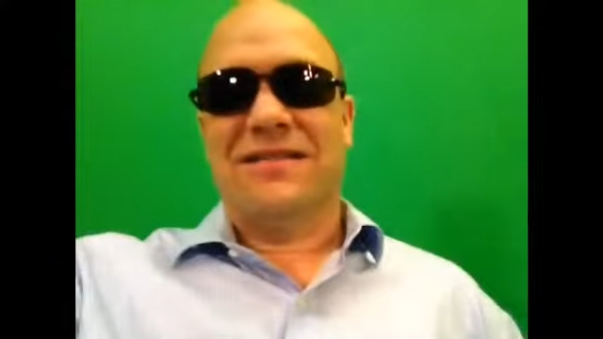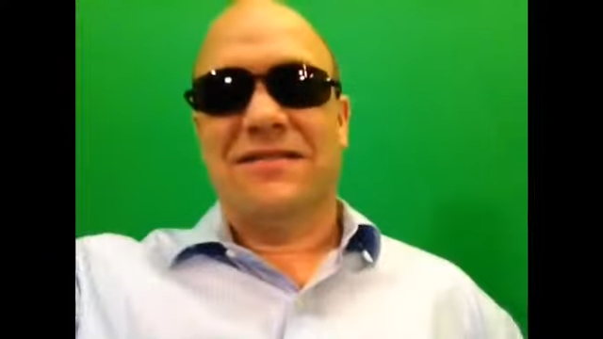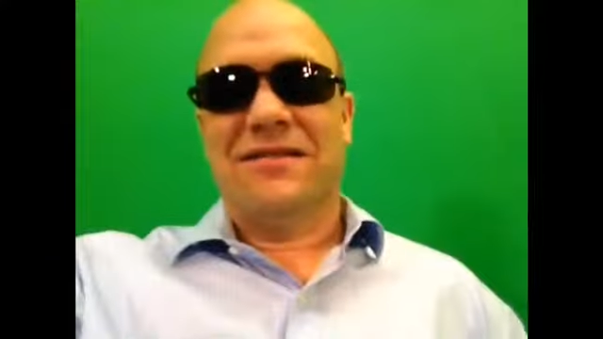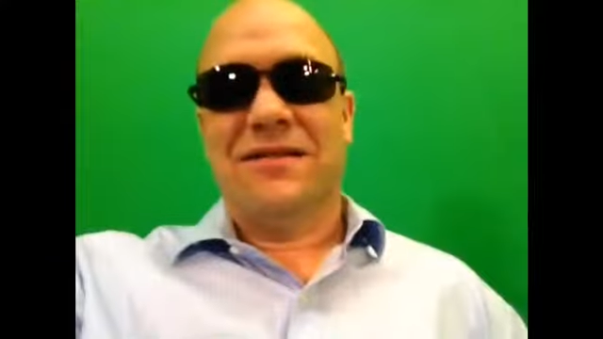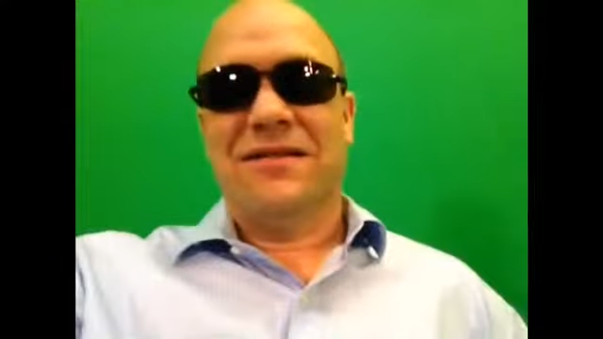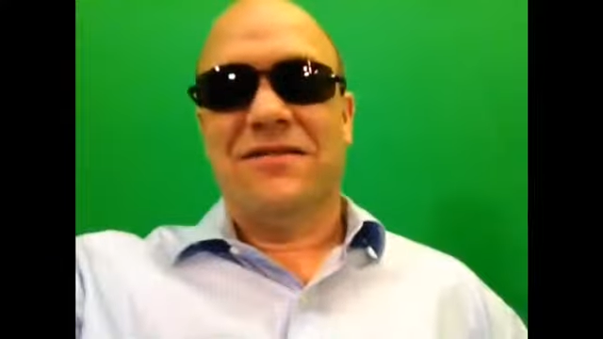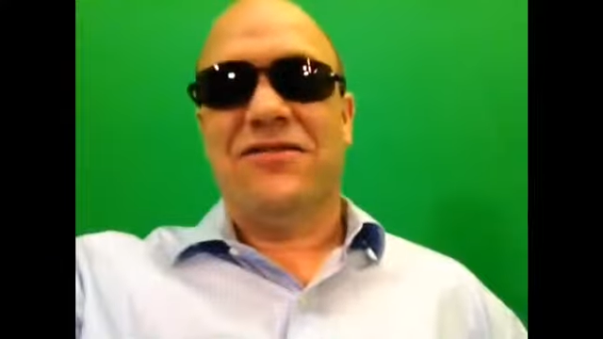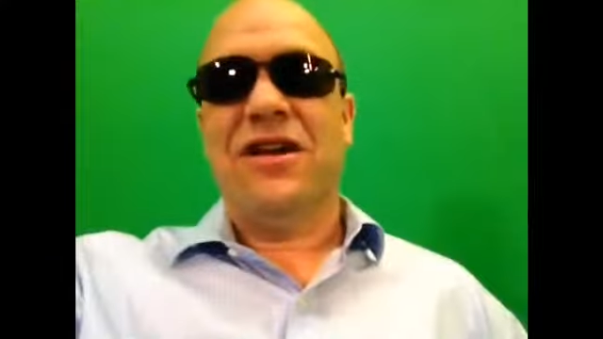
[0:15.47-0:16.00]

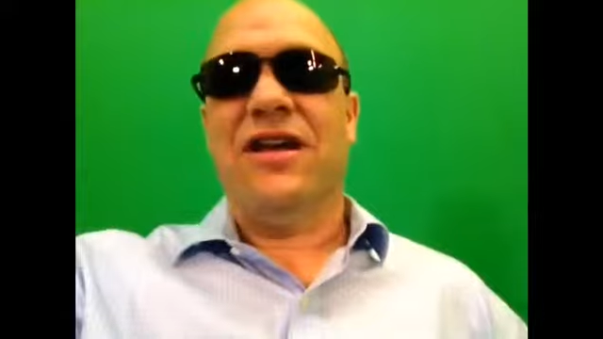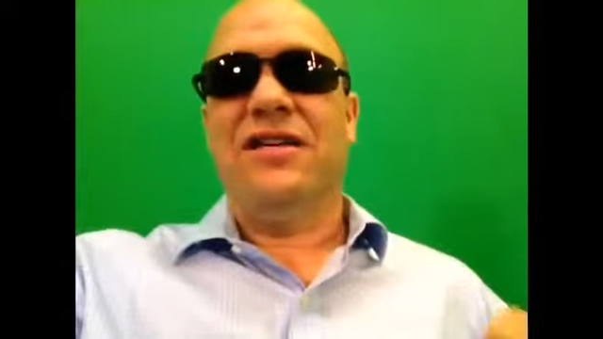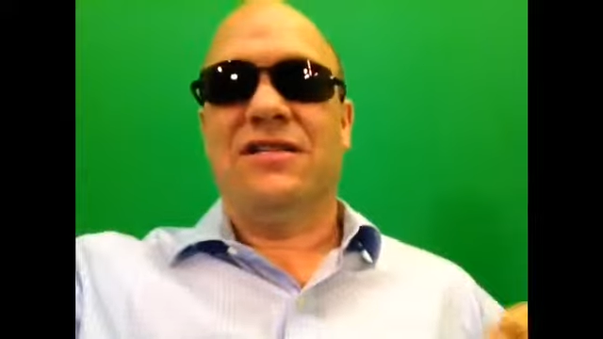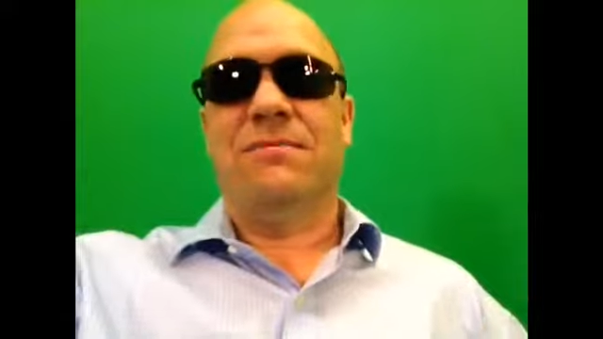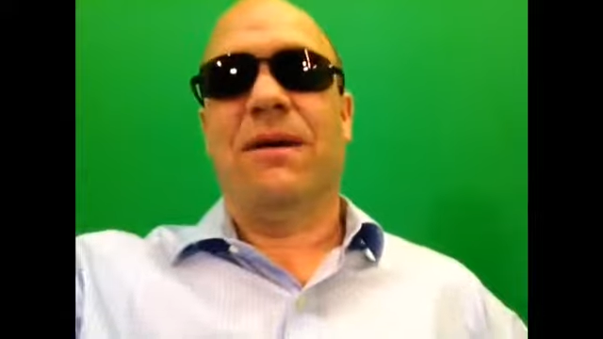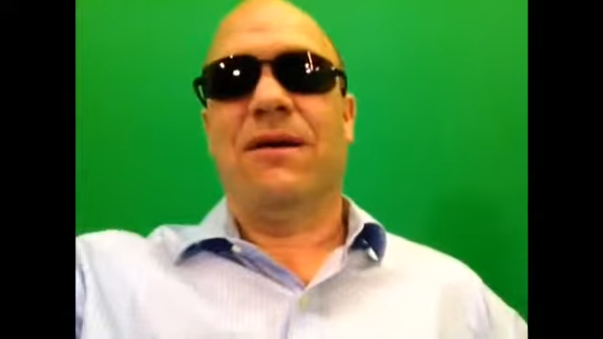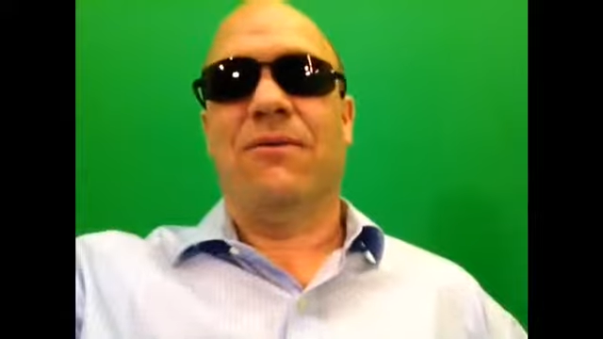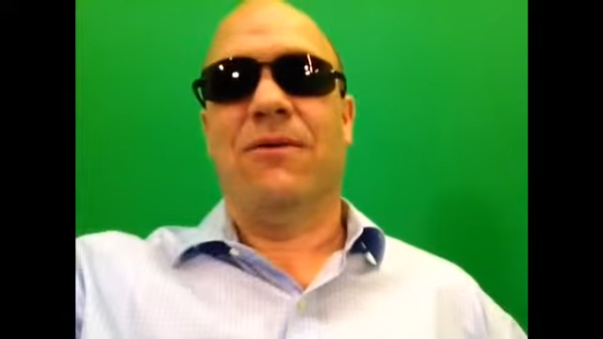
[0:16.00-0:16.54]
on
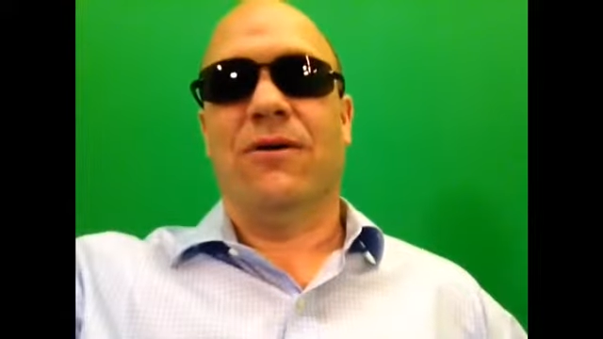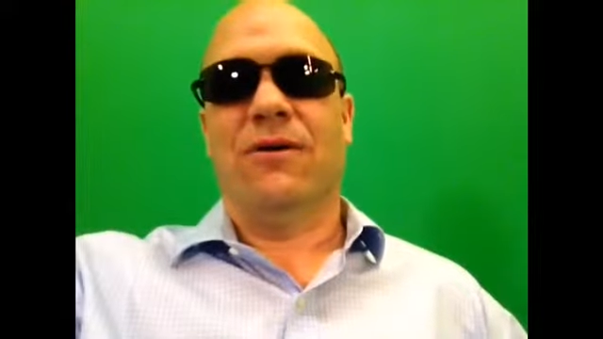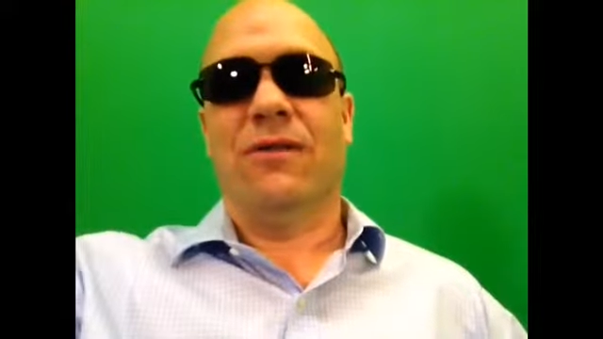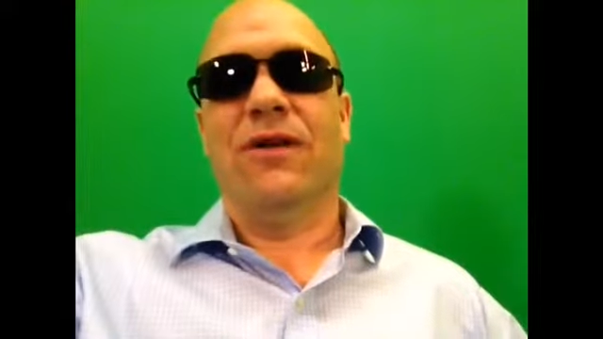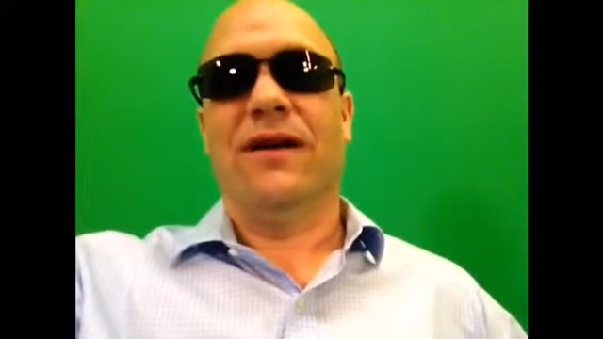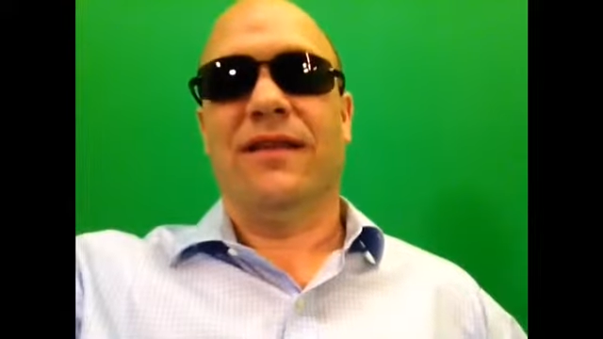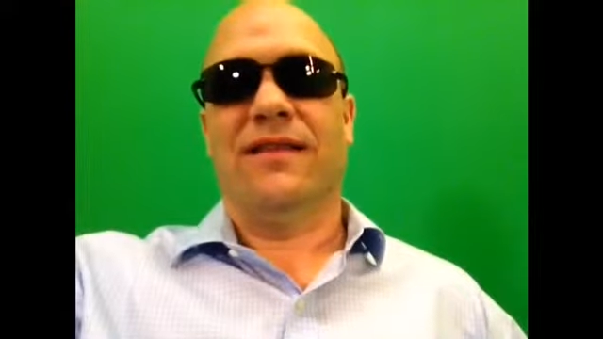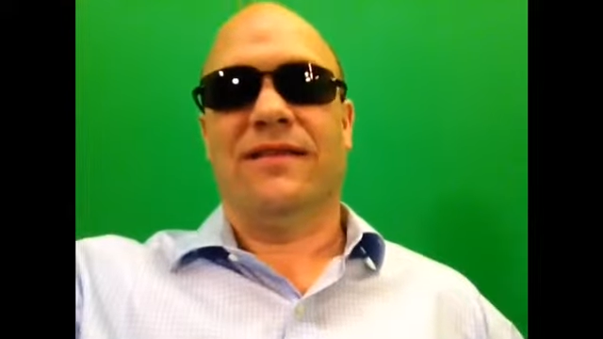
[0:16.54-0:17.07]
changed my world.
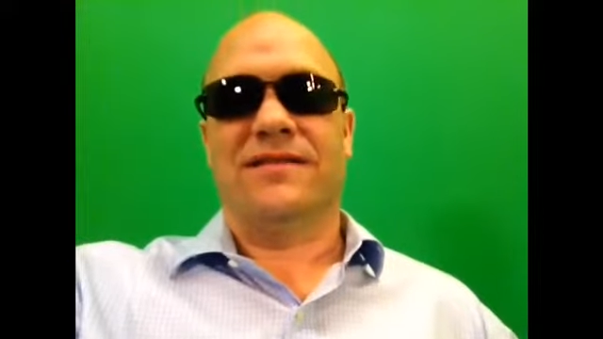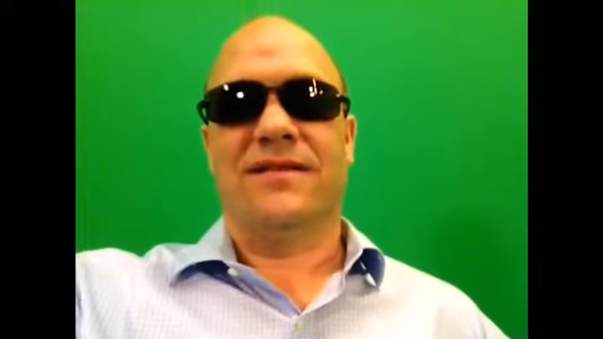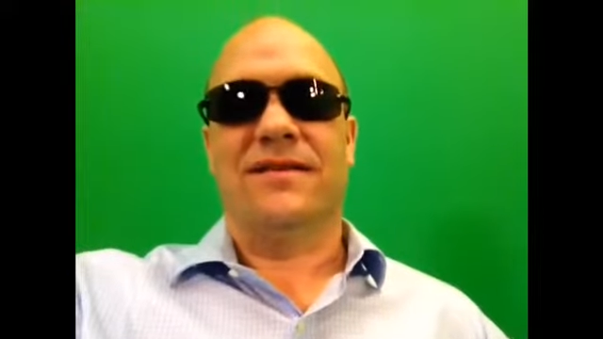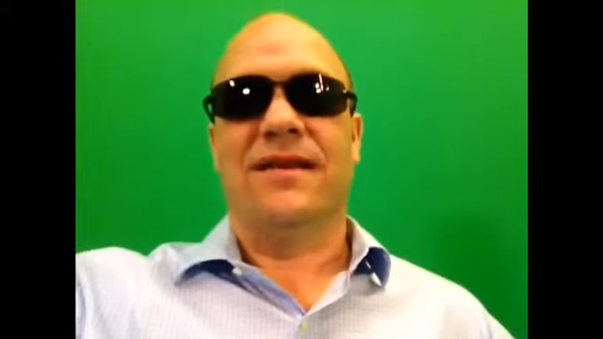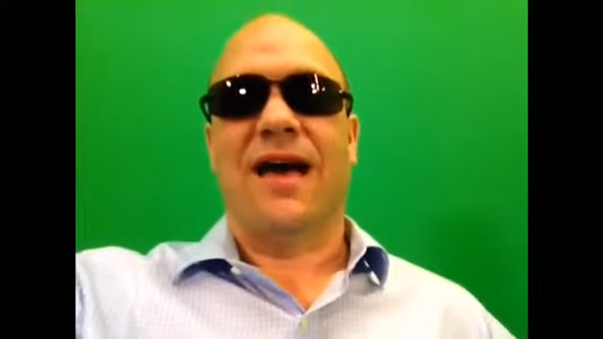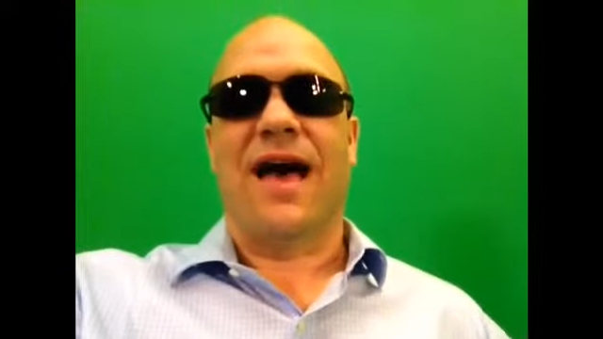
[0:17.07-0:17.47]
Look at this.